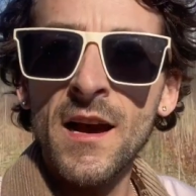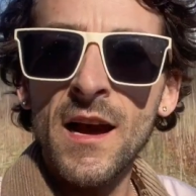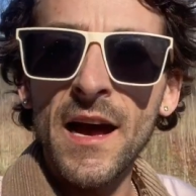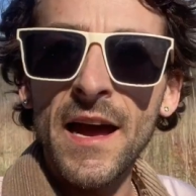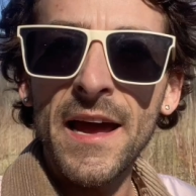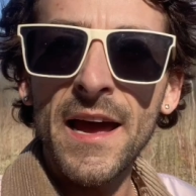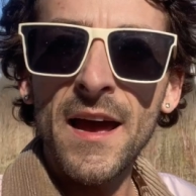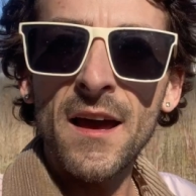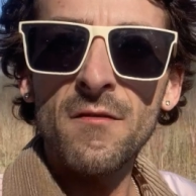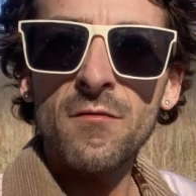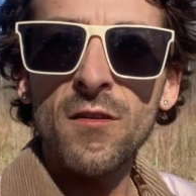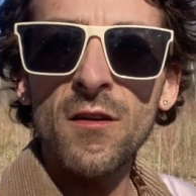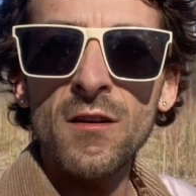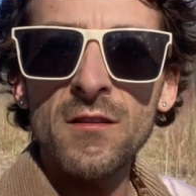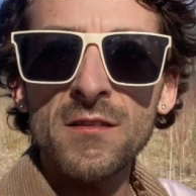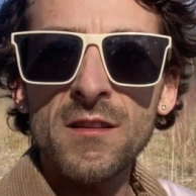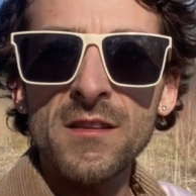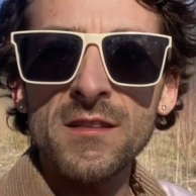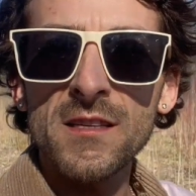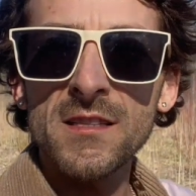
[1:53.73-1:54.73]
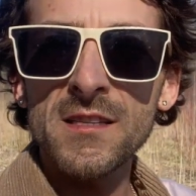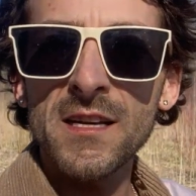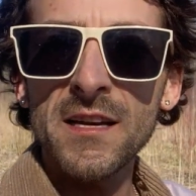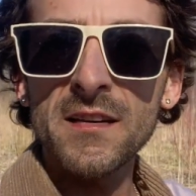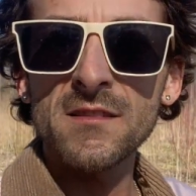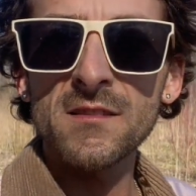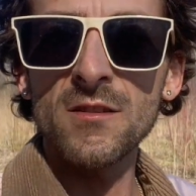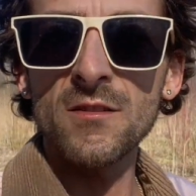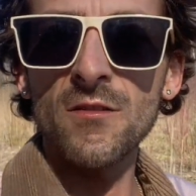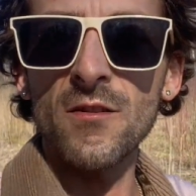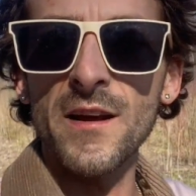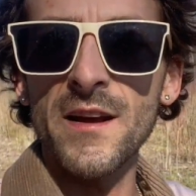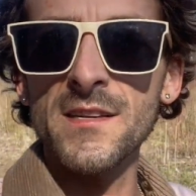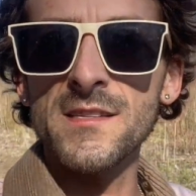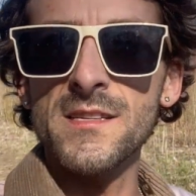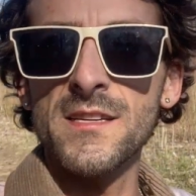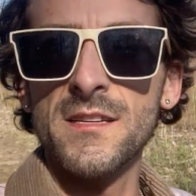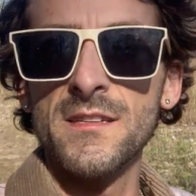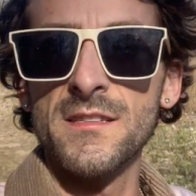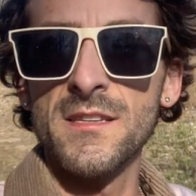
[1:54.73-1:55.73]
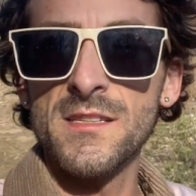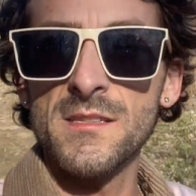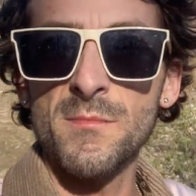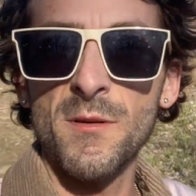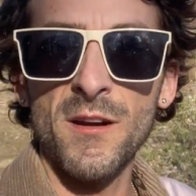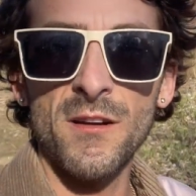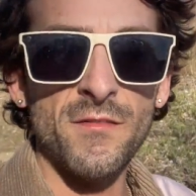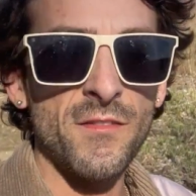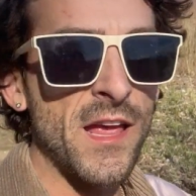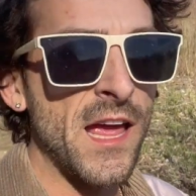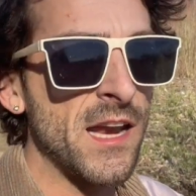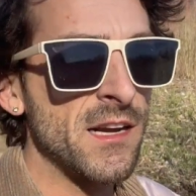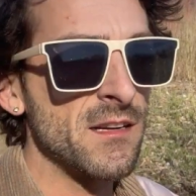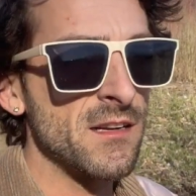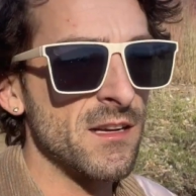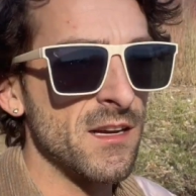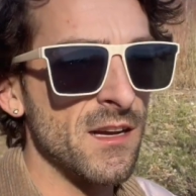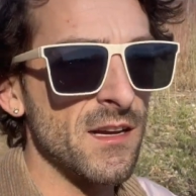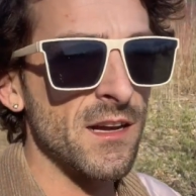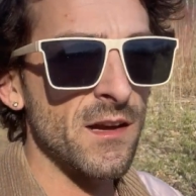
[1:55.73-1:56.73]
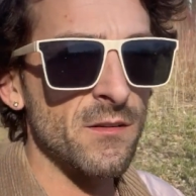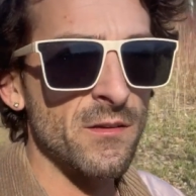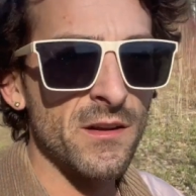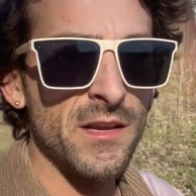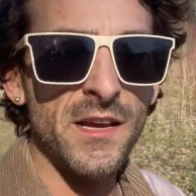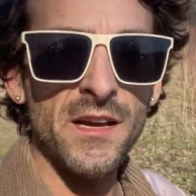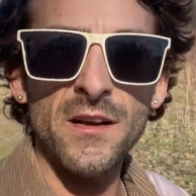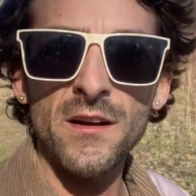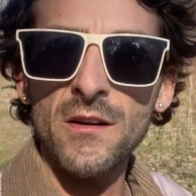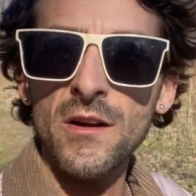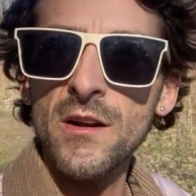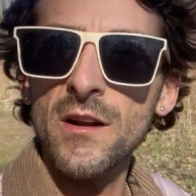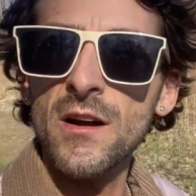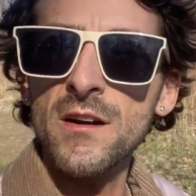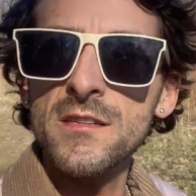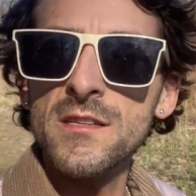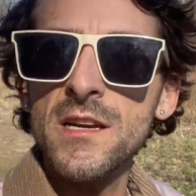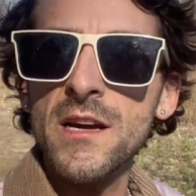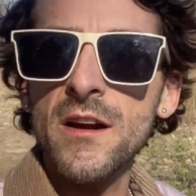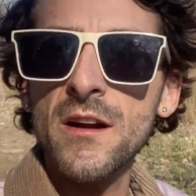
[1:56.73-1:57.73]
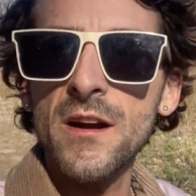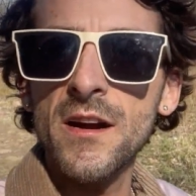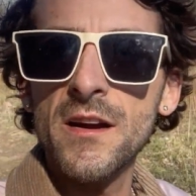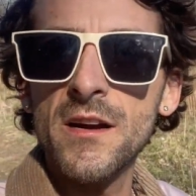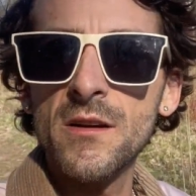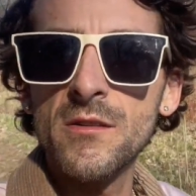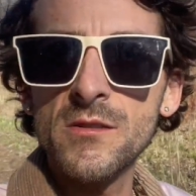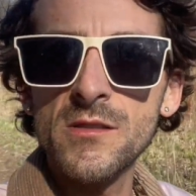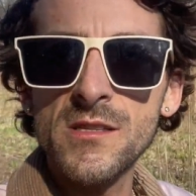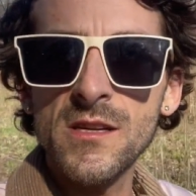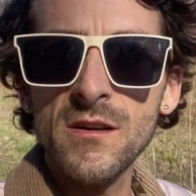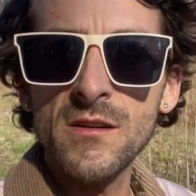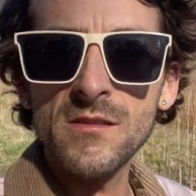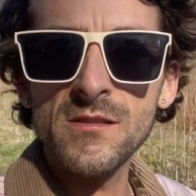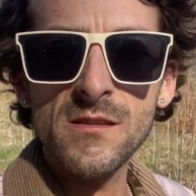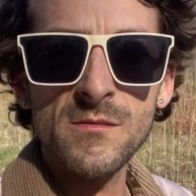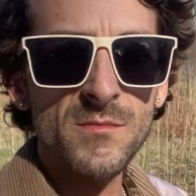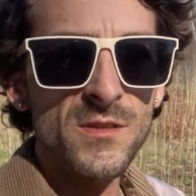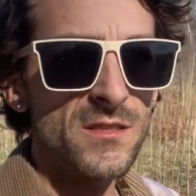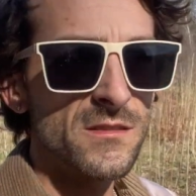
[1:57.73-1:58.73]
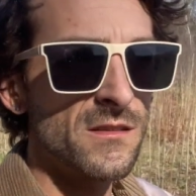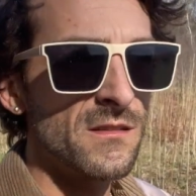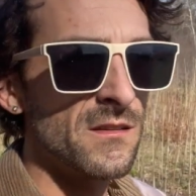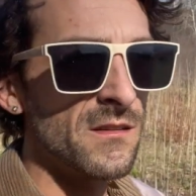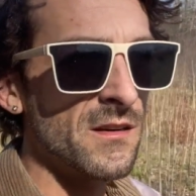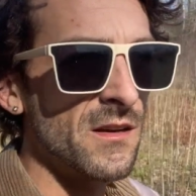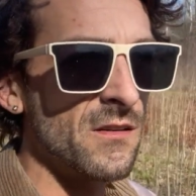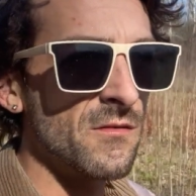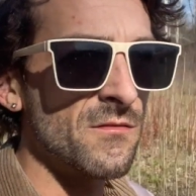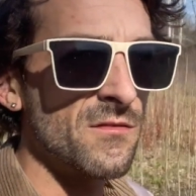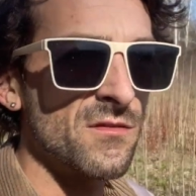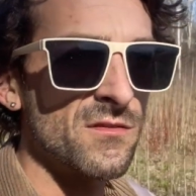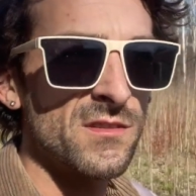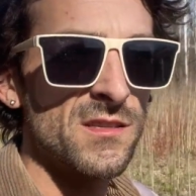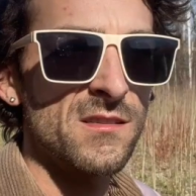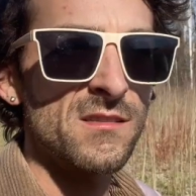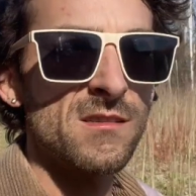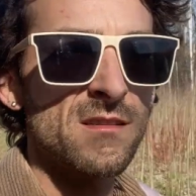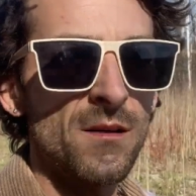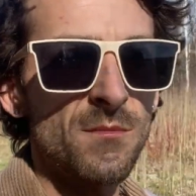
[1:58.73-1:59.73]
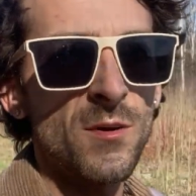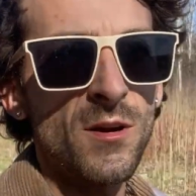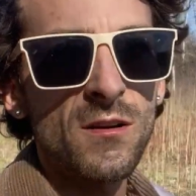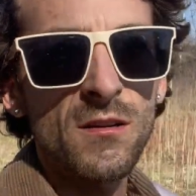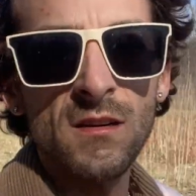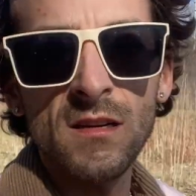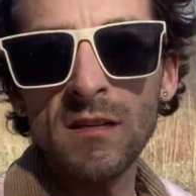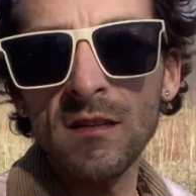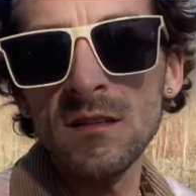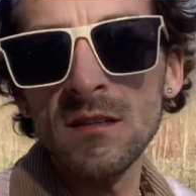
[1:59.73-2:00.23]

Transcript: I have heard that the ticks are crazy in this part of Canada, out here in Ontario, so something to look out for this summer.